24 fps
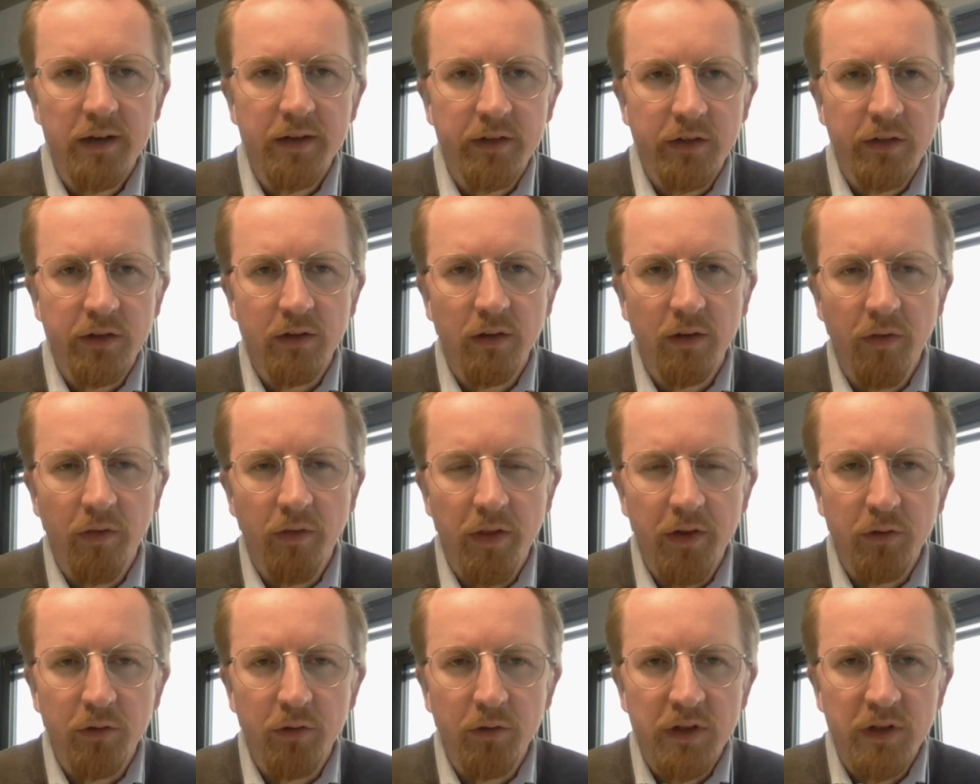the
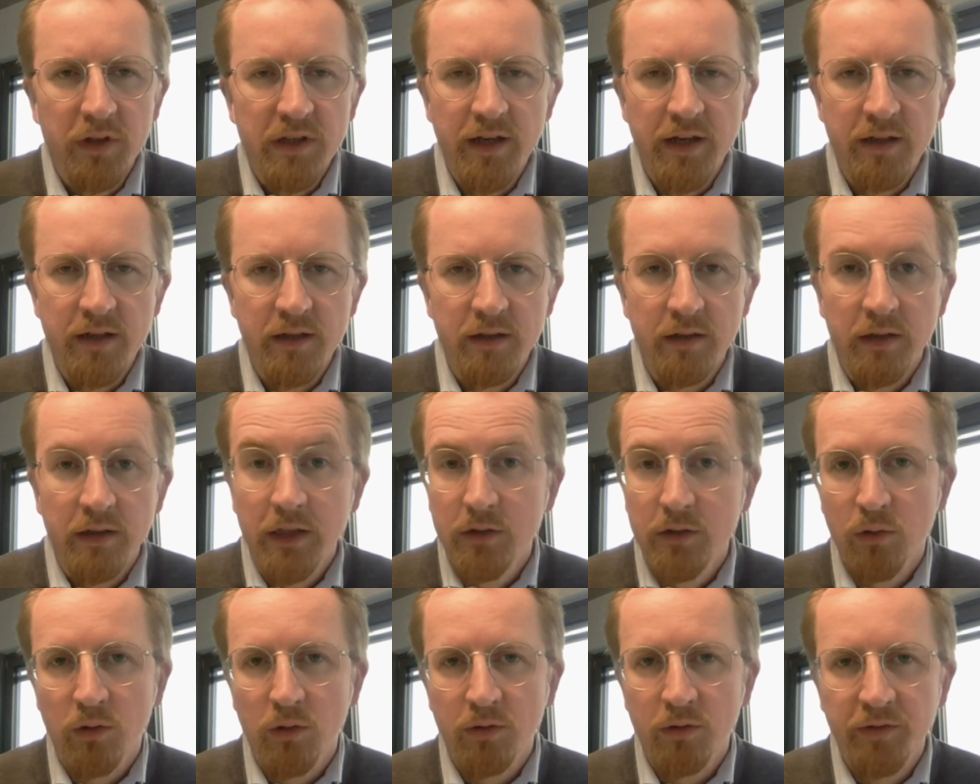utilization
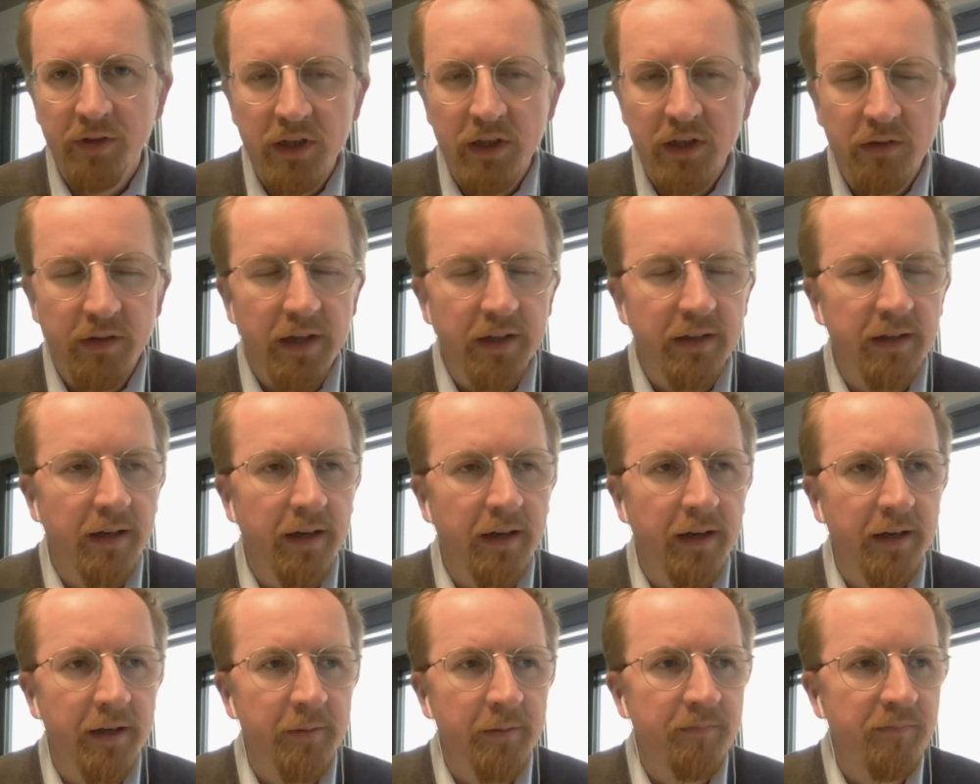is already quite
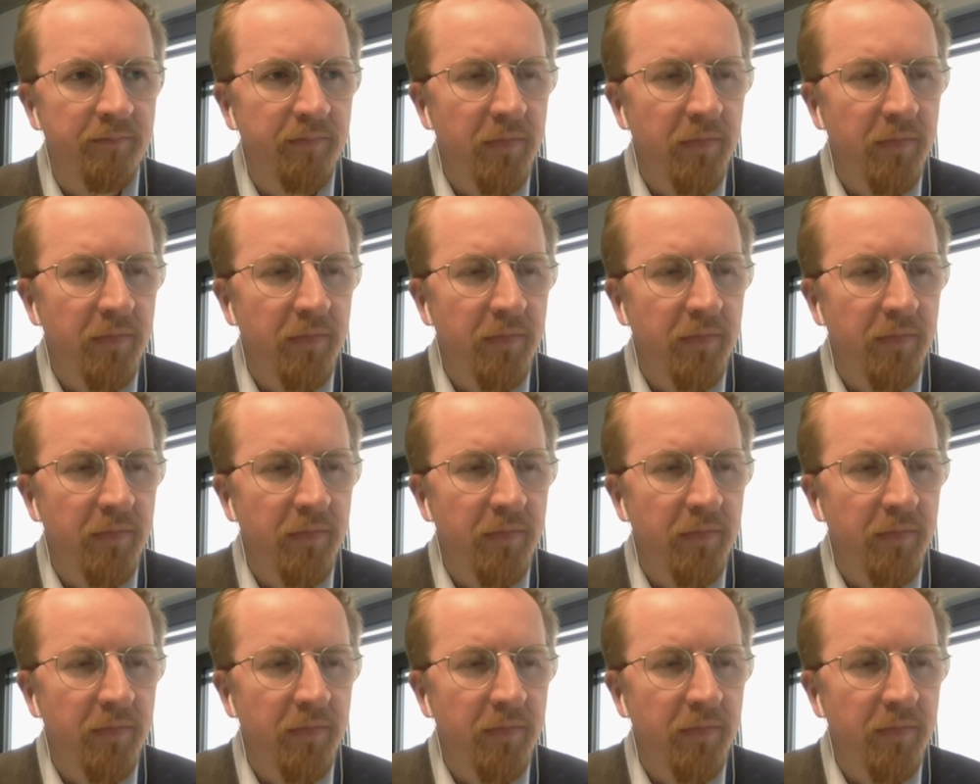high.